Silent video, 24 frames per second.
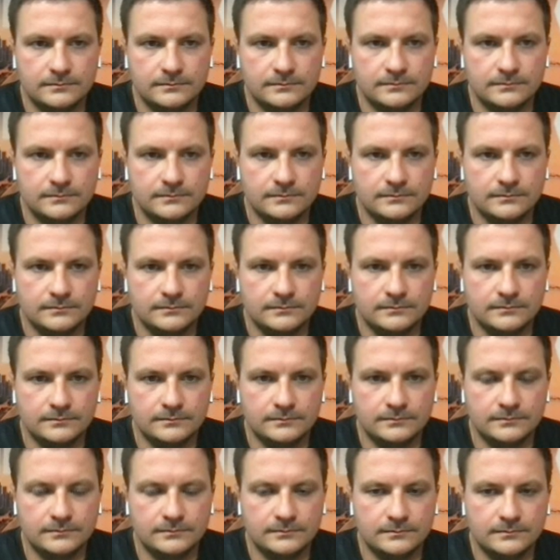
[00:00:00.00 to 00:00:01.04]

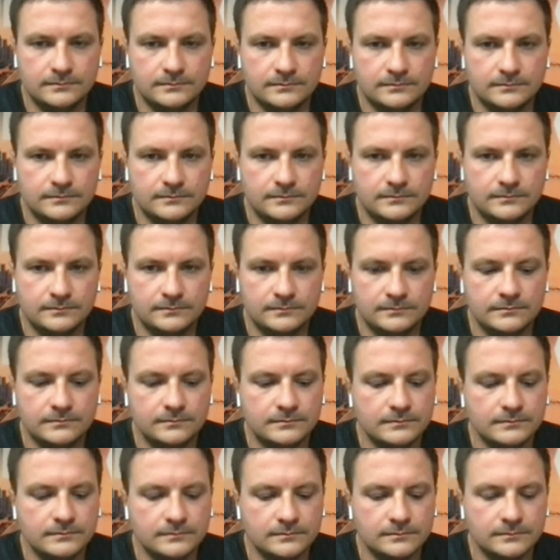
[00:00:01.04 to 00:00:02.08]

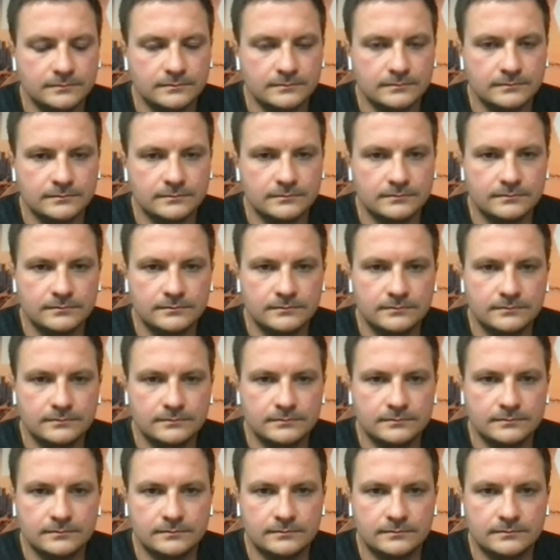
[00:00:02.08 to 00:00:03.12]

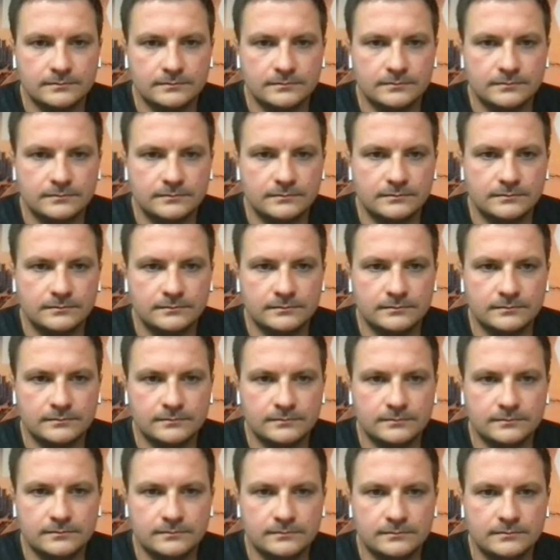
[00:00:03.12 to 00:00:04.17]

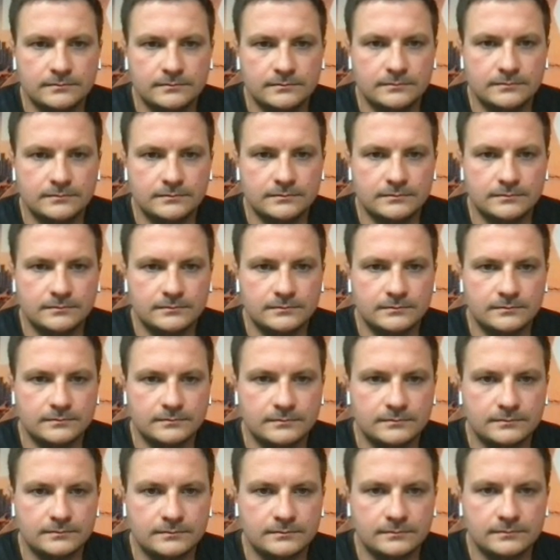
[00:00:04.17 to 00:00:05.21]

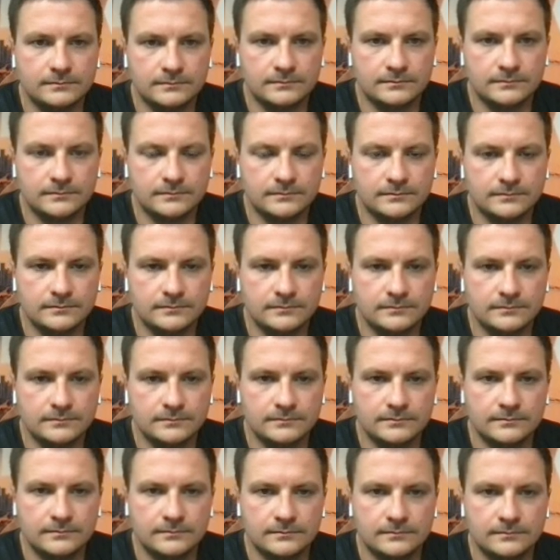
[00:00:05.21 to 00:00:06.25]

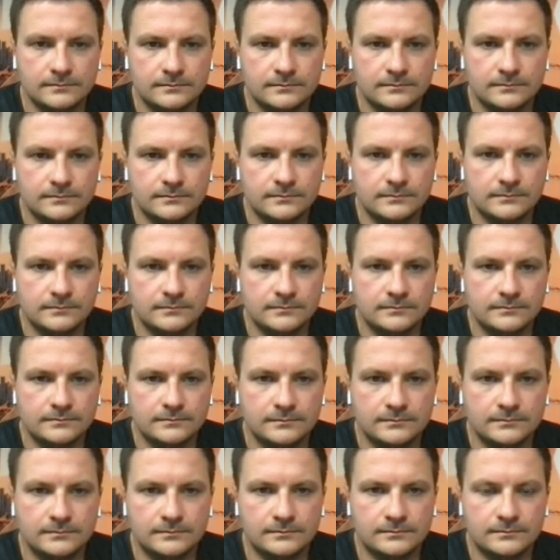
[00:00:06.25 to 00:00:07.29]

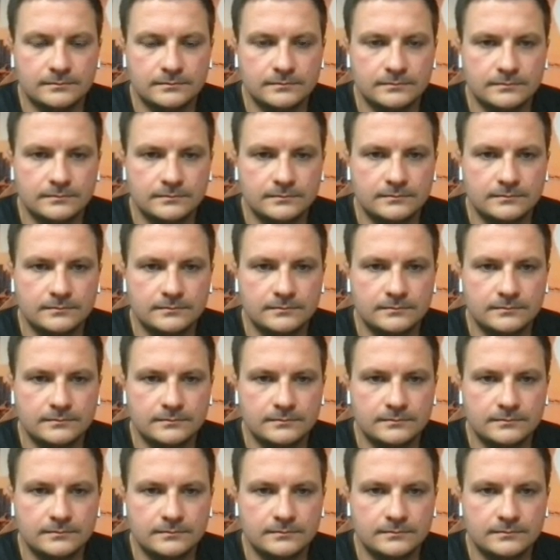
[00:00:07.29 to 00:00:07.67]
No words are spoken by the person on screen.